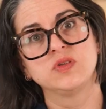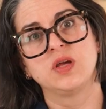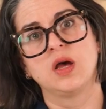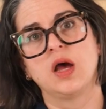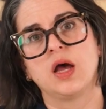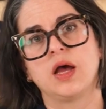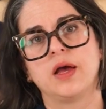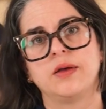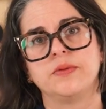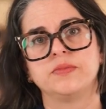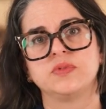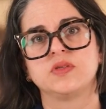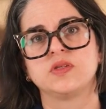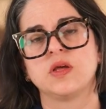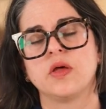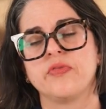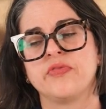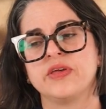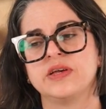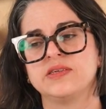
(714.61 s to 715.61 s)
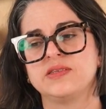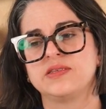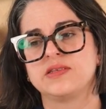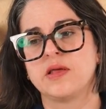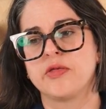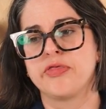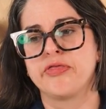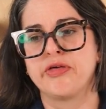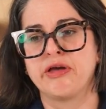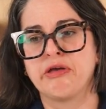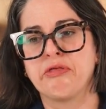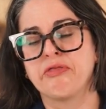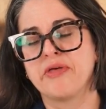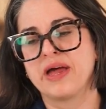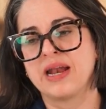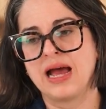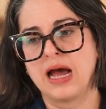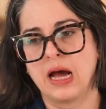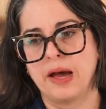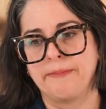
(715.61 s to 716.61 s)
times this thing
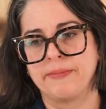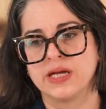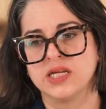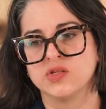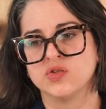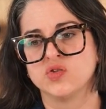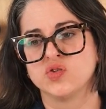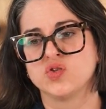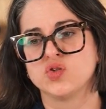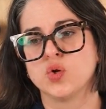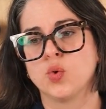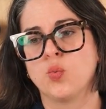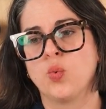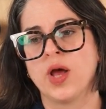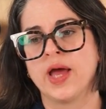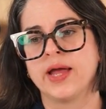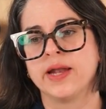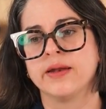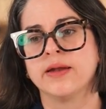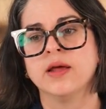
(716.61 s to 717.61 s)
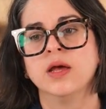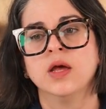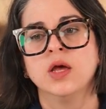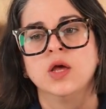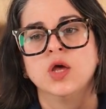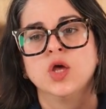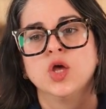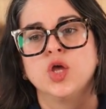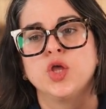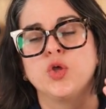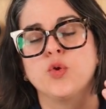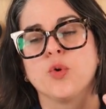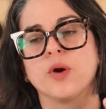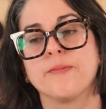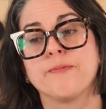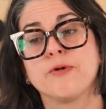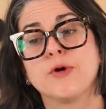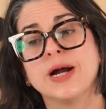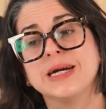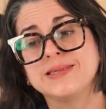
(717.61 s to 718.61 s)
that happens when you are
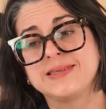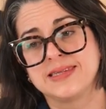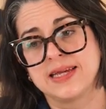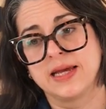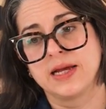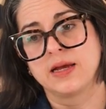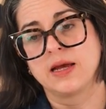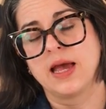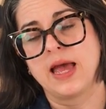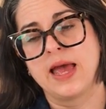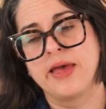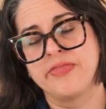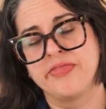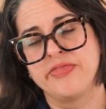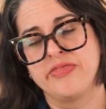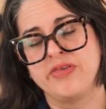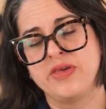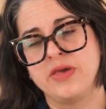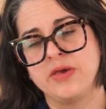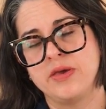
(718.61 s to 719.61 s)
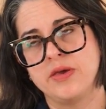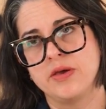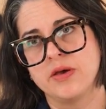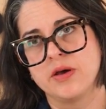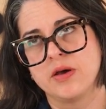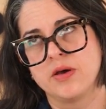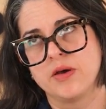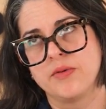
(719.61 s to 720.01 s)
pressing and the